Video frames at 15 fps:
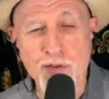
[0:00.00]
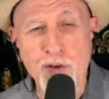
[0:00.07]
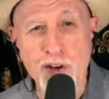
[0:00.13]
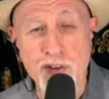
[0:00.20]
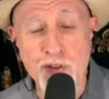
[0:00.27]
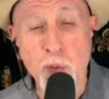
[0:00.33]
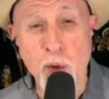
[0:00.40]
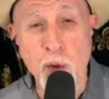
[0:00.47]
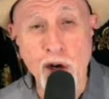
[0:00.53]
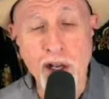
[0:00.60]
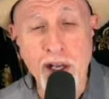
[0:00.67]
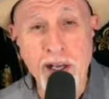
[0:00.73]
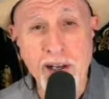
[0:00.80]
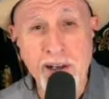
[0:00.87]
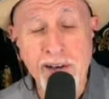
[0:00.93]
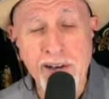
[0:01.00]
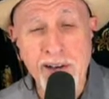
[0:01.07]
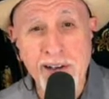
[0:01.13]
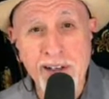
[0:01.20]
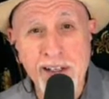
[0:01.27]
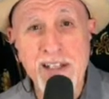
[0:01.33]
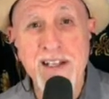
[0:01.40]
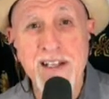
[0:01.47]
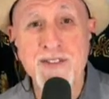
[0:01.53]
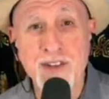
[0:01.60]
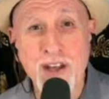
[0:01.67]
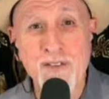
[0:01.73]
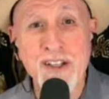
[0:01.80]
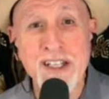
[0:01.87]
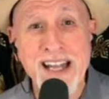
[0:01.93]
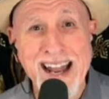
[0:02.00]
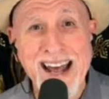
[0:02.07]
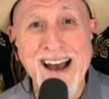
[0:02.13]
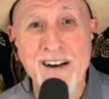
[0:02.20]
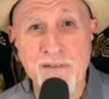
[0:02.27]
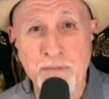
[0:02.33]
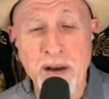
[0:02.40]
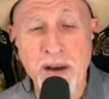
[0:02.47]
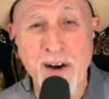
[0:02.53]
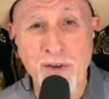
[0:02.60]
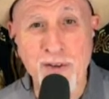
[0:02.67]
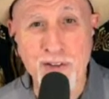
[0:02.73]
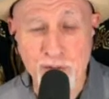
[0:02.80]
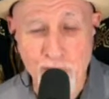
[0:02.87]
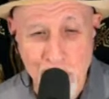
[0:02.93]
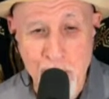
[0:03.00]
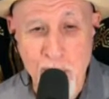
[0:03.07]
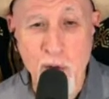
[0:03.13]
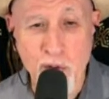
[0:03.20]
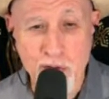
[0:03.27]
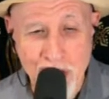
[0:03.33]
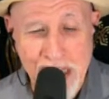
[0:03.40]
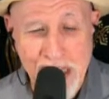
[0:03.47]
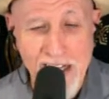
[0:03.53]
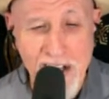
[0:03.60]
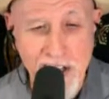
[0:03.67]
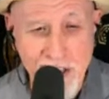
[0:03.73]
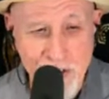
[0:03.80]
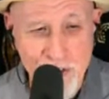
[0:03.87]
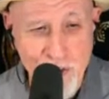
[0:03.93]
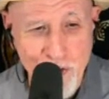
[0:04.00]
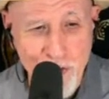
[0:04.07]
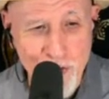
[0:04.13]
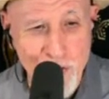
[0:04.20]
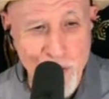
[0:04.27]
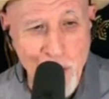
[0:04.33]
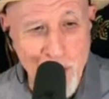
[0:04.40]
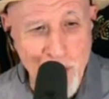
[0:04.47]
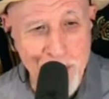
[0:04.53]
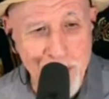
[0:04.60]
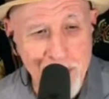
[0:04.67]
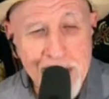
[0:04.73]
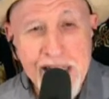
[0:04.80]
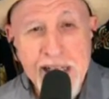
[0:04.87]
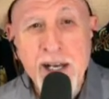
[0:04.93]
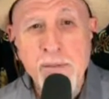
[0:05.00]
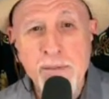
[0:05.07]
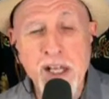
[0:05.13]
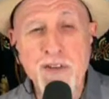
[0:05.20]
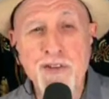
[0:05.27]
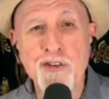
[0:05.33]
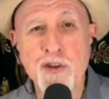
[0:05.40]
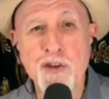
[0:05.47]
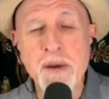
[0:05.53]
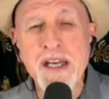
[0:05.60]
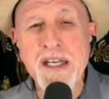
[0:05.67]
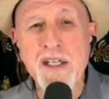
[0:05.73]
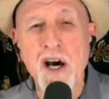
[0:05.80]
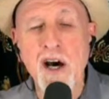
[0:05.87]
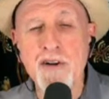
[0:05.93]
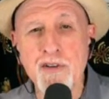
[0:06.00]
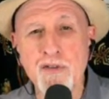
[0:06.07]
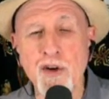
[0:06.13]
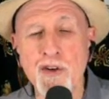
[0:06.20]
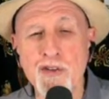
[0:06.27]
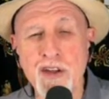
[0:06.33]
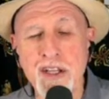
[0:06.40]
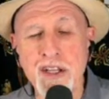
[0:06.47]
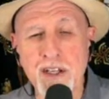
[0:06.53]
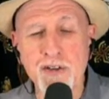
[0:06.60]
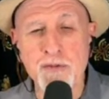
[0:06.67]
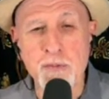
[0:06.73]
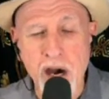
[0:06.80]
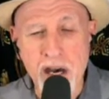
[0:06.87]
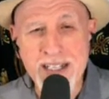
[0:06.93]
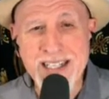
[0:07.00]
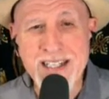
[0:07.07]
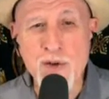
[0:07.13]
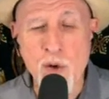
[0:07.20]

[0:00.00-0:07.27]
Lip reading: for his work. £7.5 for the most iconic guitar solo ever. Plus, there's a big controversy that Monty